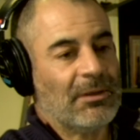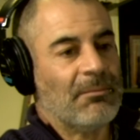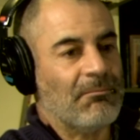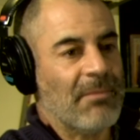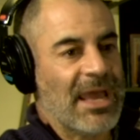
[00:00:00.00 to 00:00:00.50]

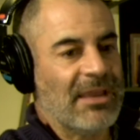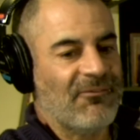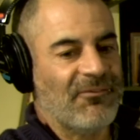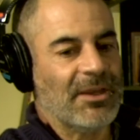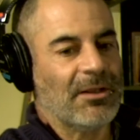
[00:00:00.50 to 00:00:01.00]
may
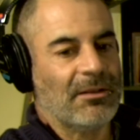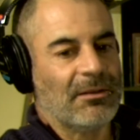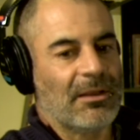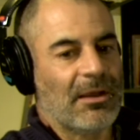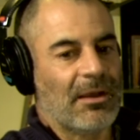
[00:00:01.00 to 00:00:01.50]

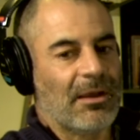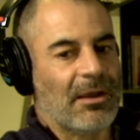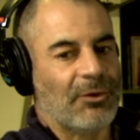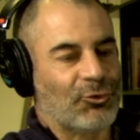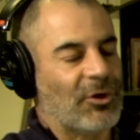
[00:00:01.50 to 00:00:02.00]
feel
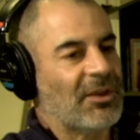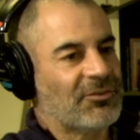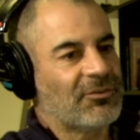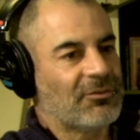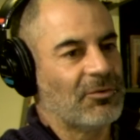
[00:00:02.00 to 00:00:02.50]
a
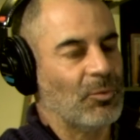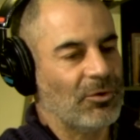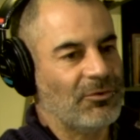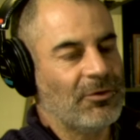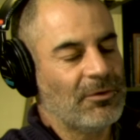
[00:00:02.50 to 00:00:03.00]
trust
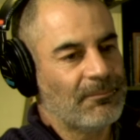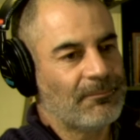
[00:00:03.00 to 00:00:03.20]
towards you?